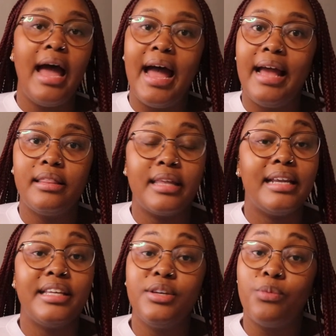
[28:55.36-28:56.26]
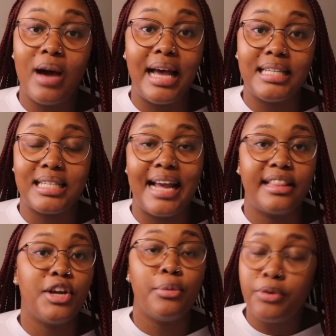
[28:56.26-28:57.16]
And then he was, like,
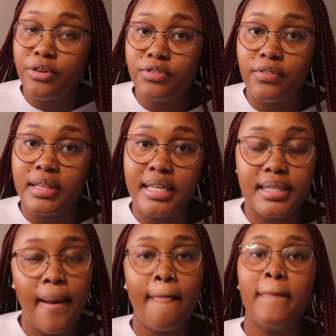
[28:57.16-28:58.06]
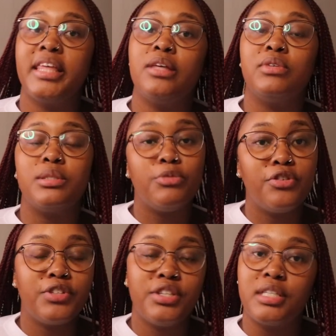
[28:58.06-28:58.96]
they approved of this, he was
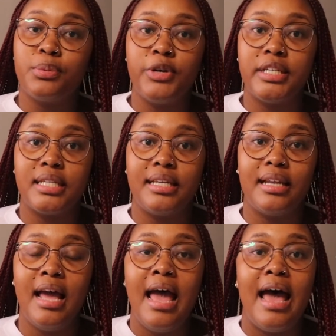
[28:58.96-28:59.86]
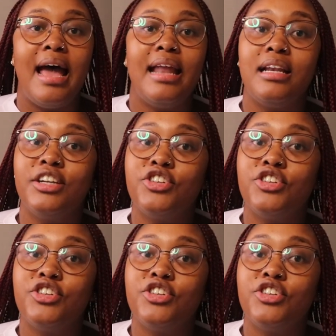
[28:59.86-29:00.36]
moved to this prison, and